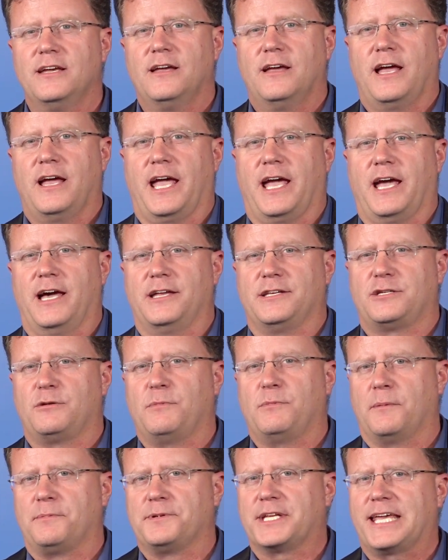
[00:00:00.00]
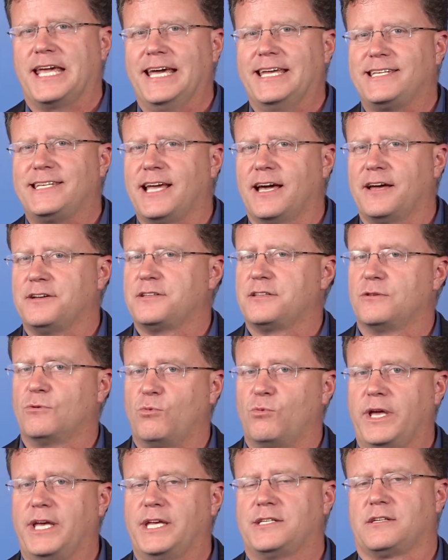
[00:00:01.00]
and to be able to get down into the
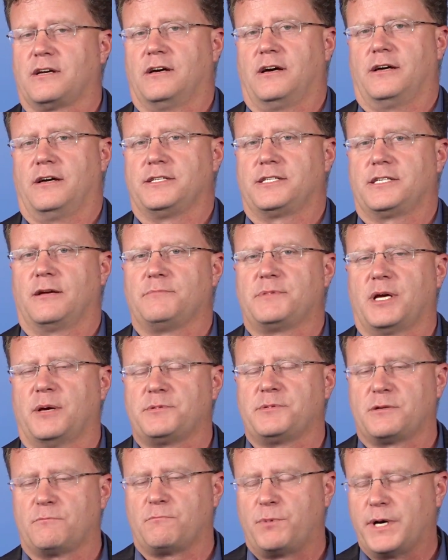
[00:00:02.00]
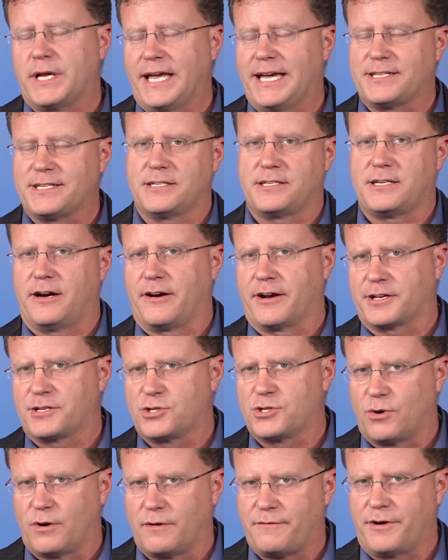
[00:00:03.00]
weeds on sometimes some pretty esoteric,
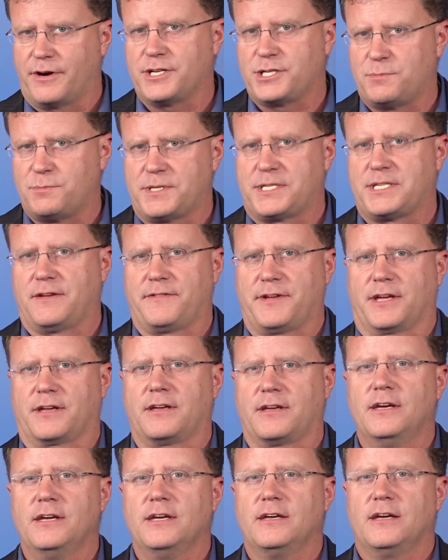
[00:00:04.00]
sort of very specific